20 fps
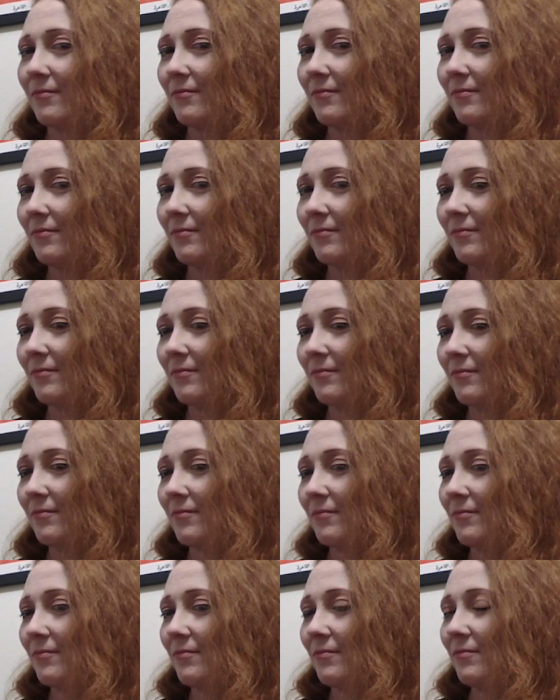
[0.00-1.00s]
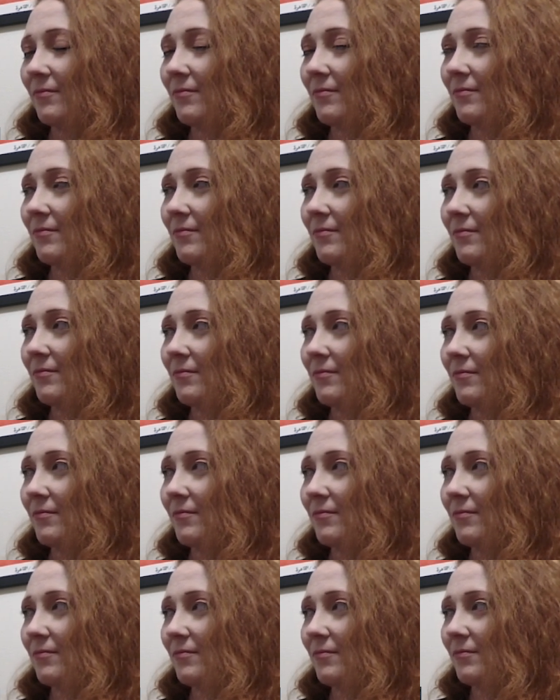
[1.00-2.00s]

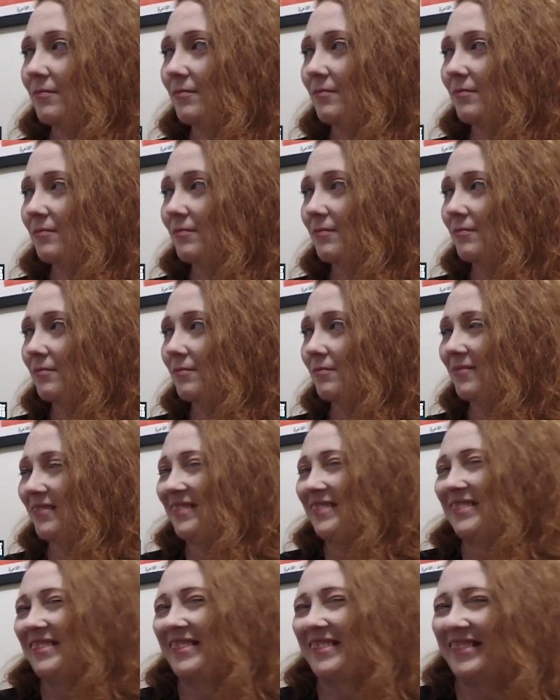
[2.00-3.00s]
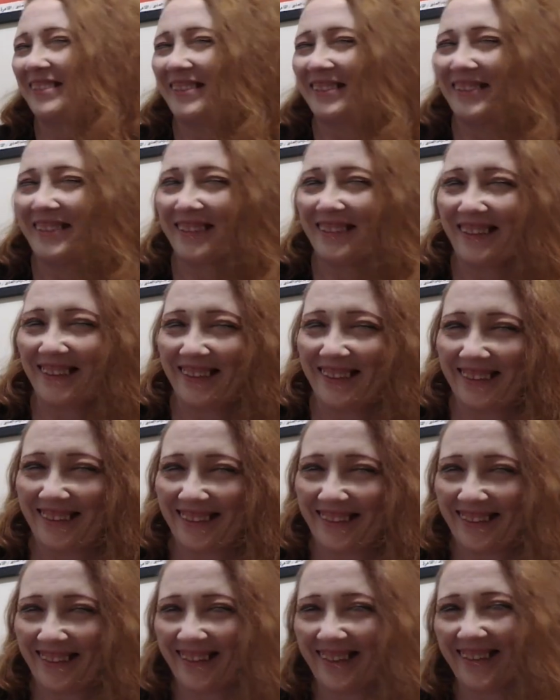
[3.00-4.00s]

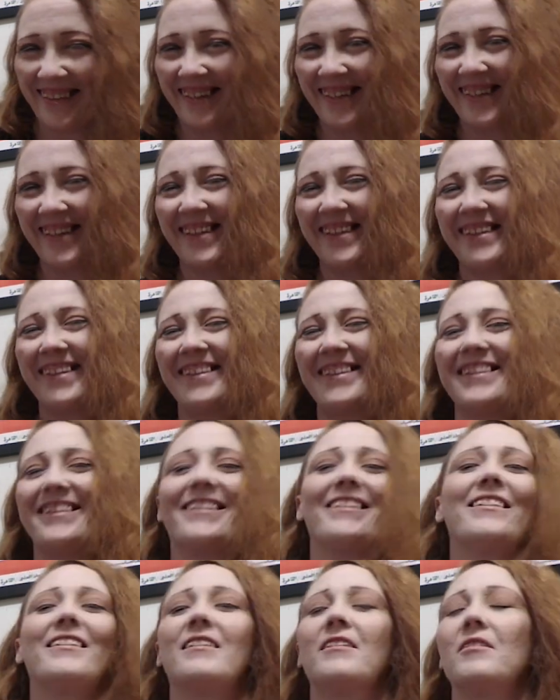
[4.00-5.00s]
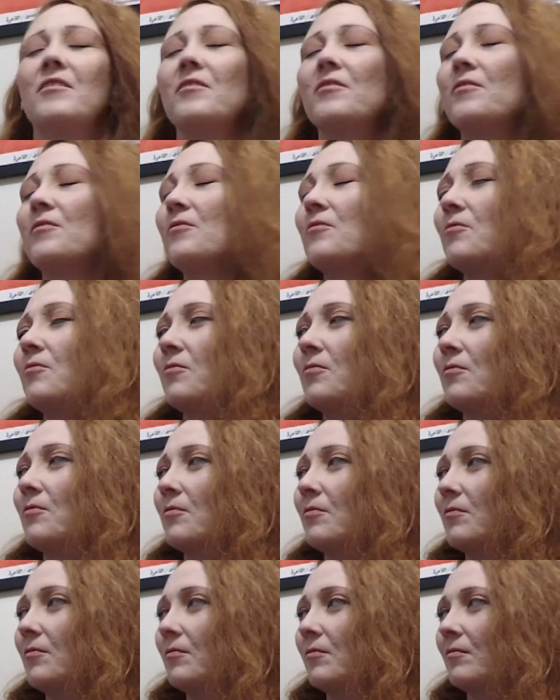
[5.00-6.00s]

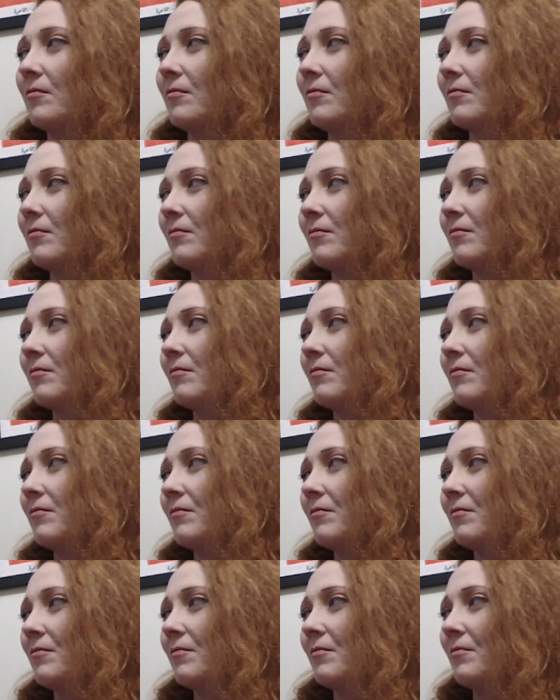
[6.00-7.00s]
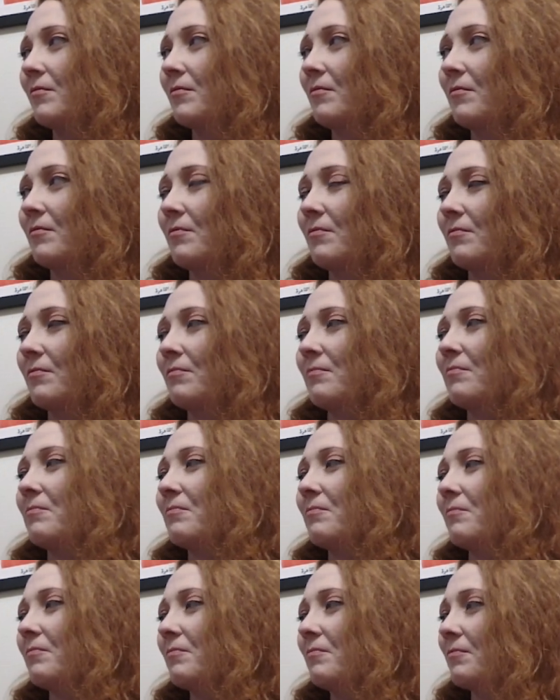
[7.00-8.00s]
This person isn't speaking.